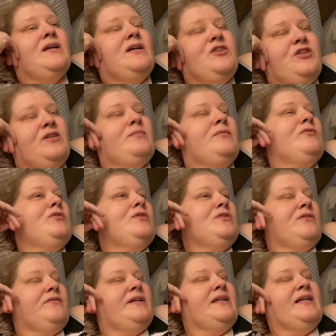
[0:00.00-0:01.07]
Jim, of
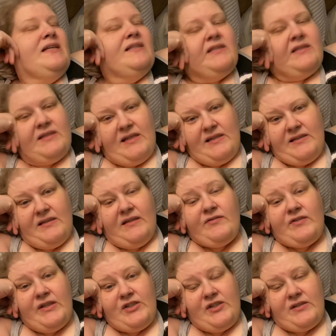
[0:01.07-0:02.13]
course, already has a sensitive
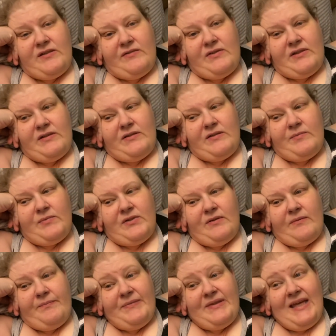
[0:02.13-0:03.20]
digestive system,
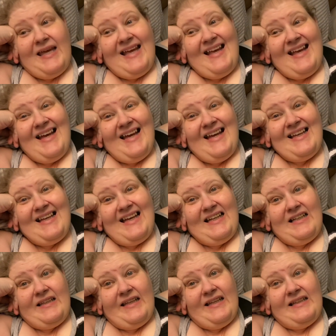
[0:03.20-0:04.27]
so I kind
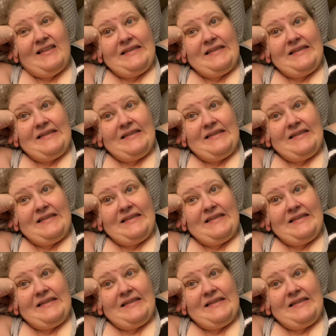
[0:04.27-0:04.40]
of like,